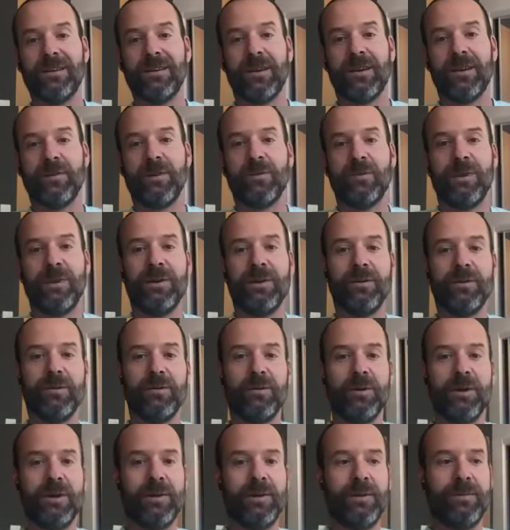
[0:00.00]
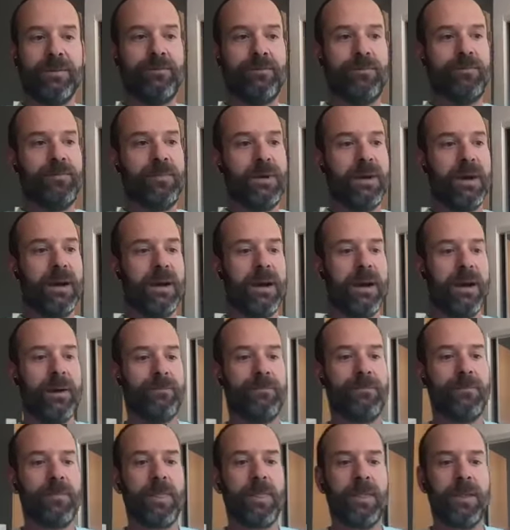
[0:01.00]
I mean, we
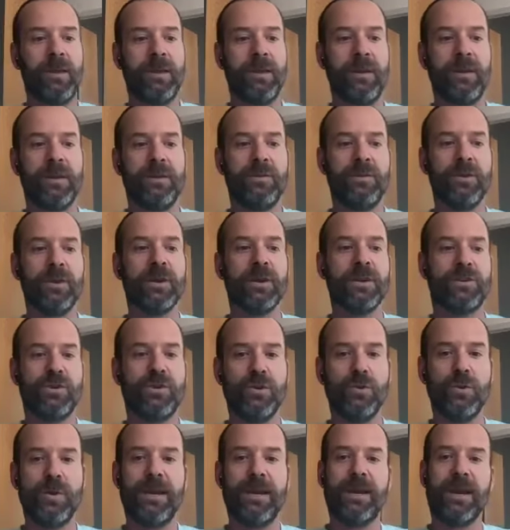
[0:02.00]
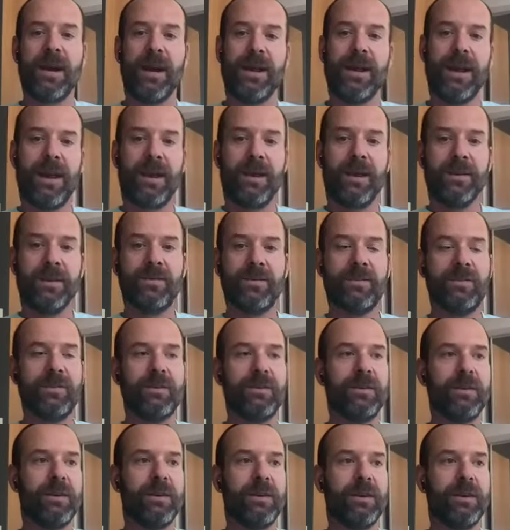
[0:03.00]
took a 2-week hiatus